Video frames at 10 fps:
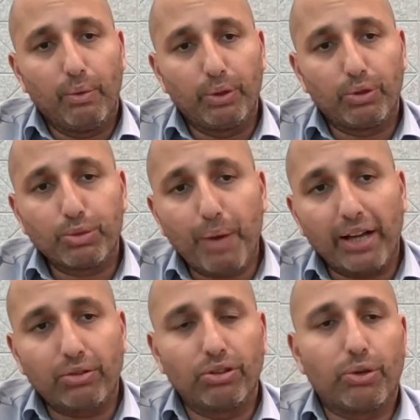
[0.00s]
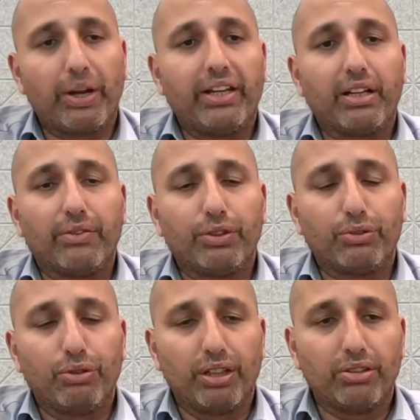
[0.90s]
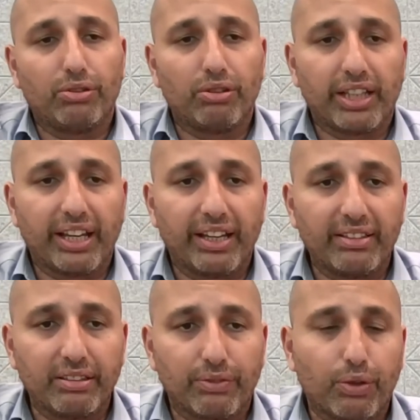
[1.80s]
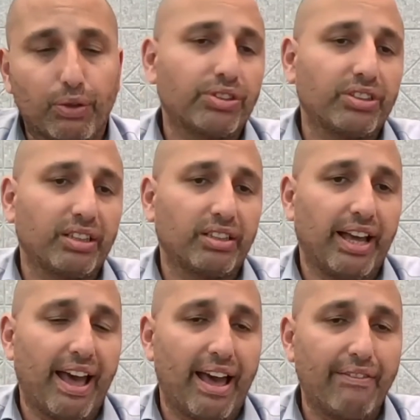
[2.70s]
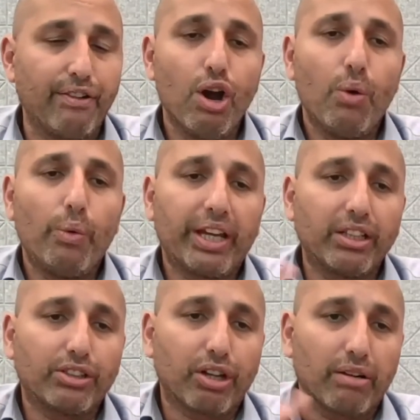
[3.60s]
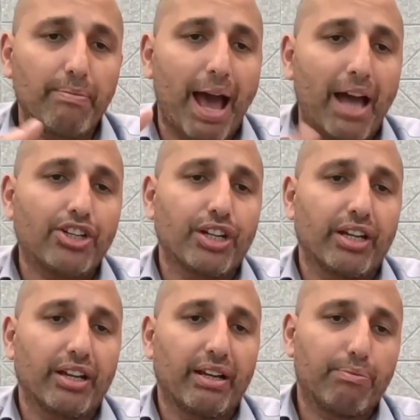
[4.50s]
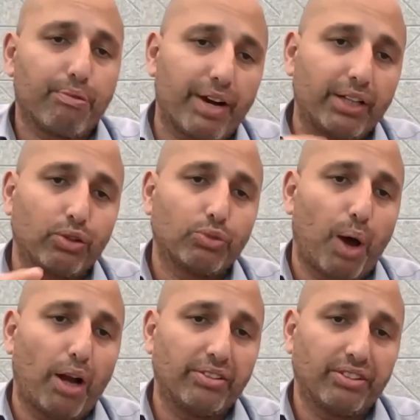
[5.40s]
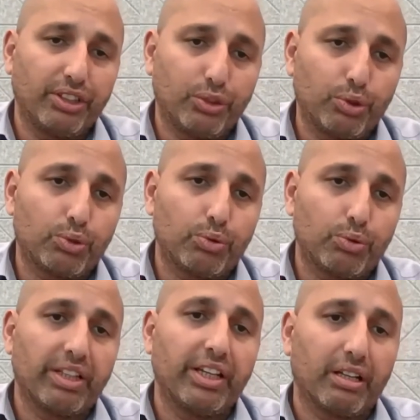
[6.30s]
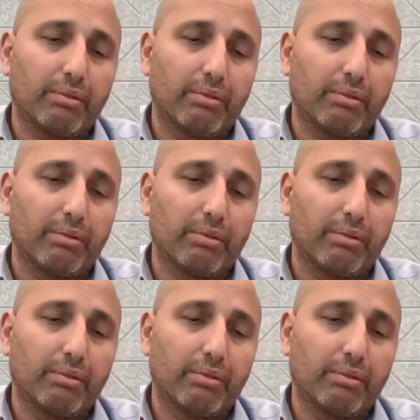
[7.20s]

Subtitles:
with respect to the grading of the students, to the cases of courses that they have, we can start a matching and provide those policies which will gear